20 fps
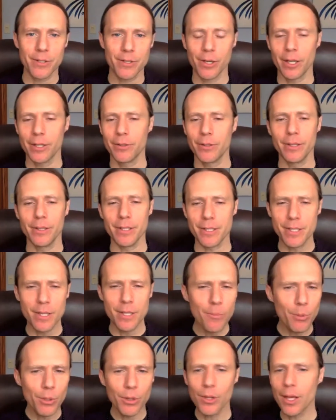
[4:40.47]
either in the
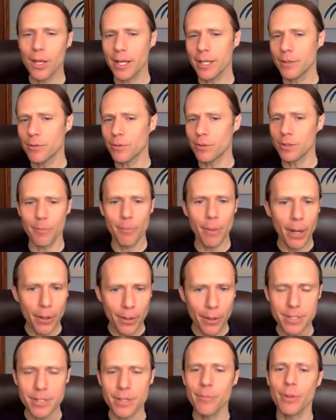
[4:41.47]
sympathetic or the
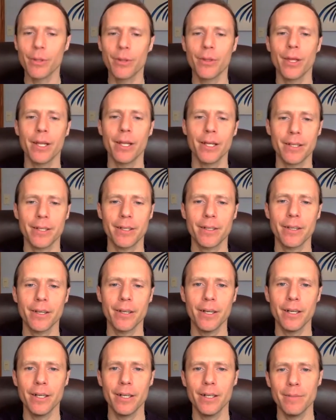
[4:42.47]
parasympathetic
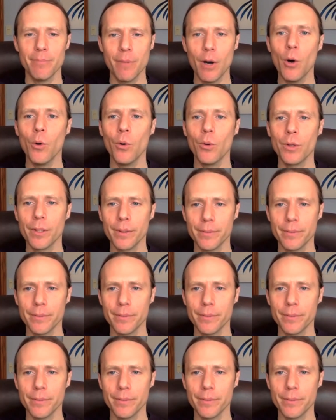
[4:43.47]
mode.